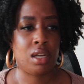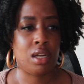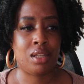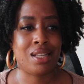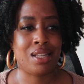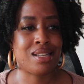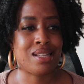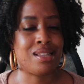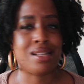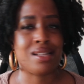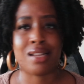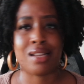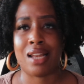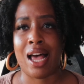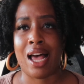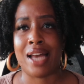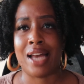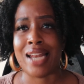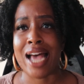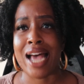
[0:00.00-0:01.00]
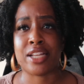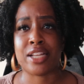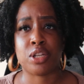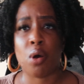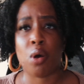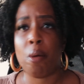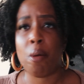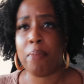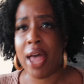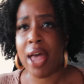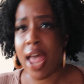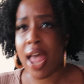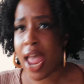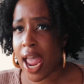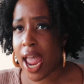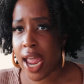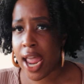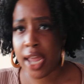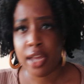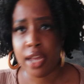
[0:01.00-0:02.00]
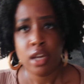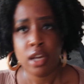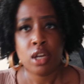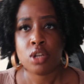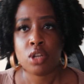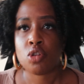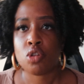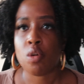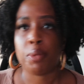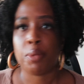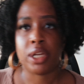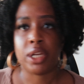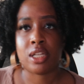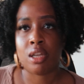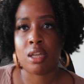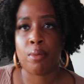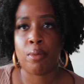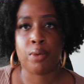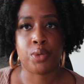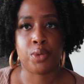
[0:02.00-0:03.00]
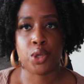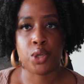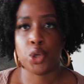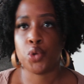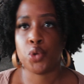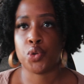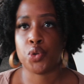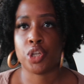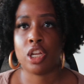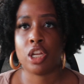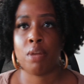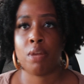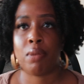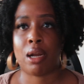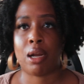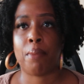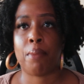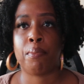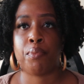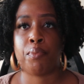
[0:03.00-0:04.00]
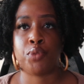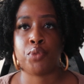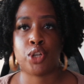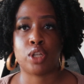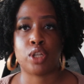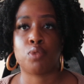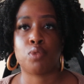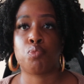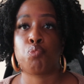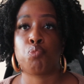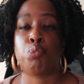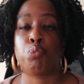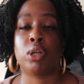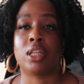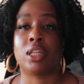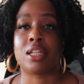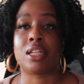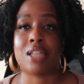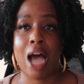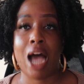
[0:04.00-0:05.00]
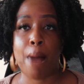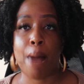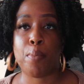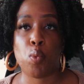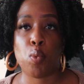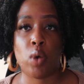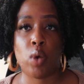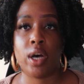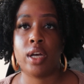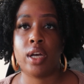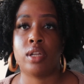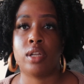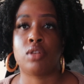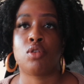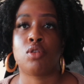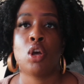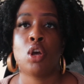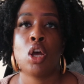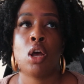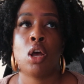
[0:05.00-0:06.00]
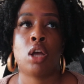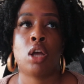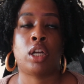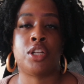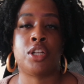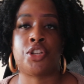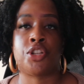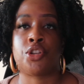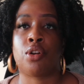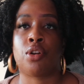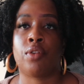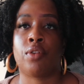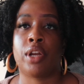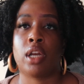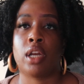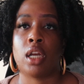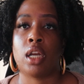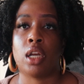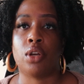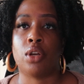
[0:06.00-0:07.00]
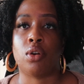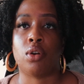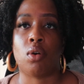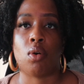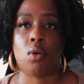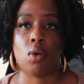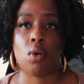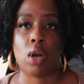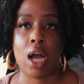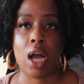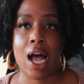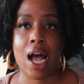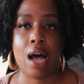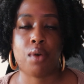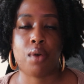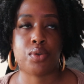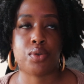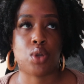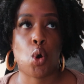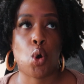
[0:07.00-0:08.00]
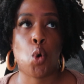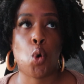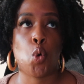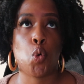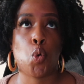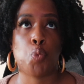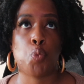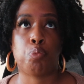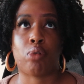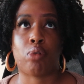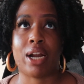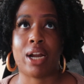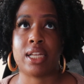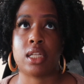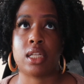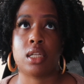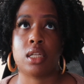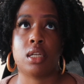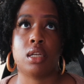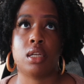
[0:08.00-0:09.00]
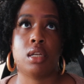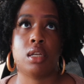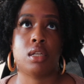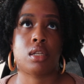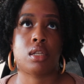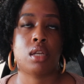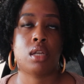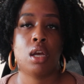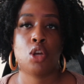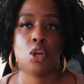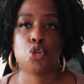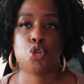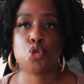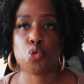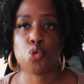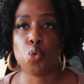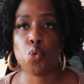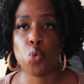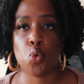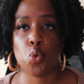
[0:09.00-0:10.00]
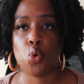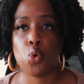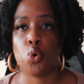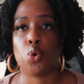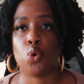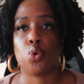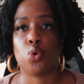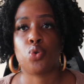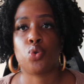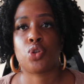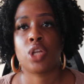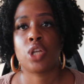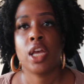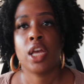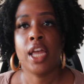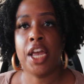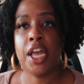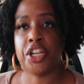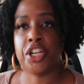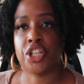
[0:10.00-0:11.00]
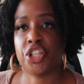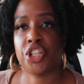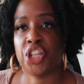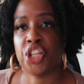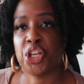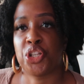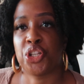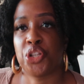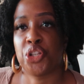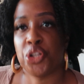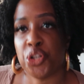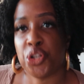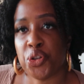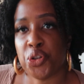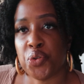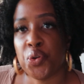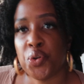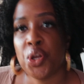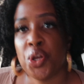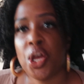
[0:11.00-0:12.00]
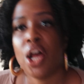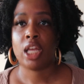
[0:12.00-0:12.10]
There's a lot. Nassau Bay. So many suburbs in Houston, but I'm just put the top ones, considering, you know, home prices, schools, and just things to do.